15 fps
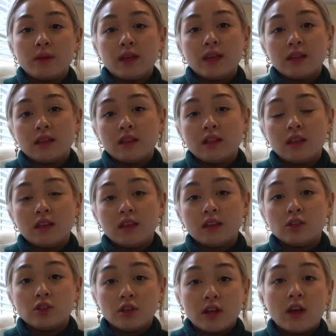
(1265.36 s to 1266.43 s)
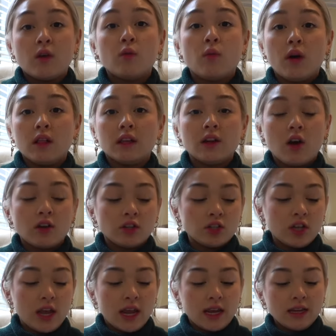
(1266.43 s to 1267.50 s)
be the Chanel wallet on
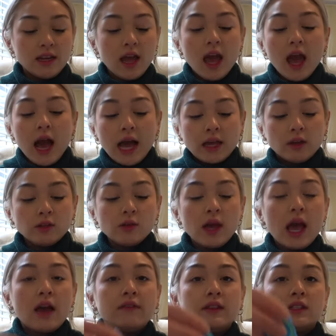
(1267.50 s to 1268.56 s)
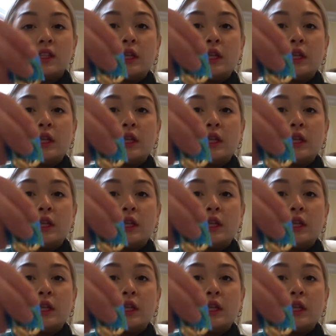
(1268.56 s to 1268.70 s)
chain. I also have this